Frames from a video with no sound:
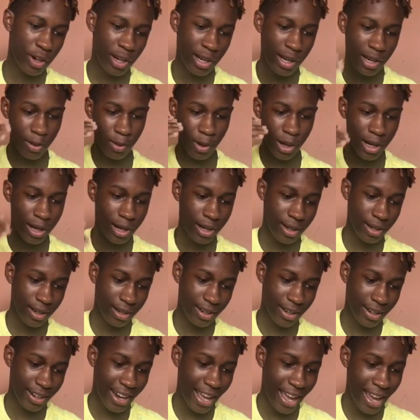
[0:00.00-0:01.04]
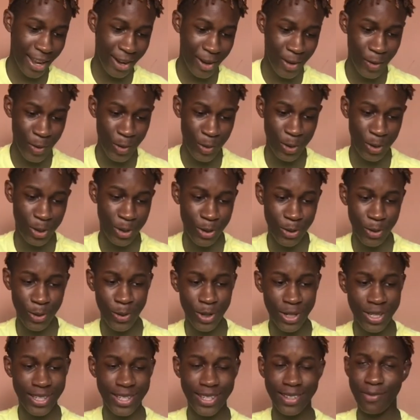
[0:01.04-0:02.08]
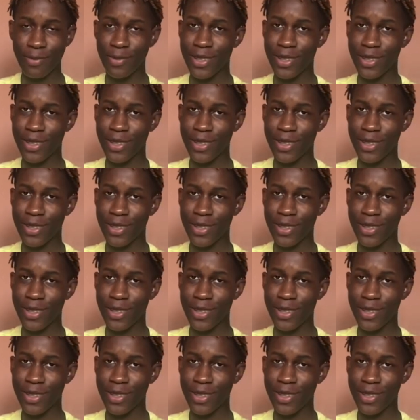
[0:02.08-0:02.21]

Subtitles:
really want die down to the root.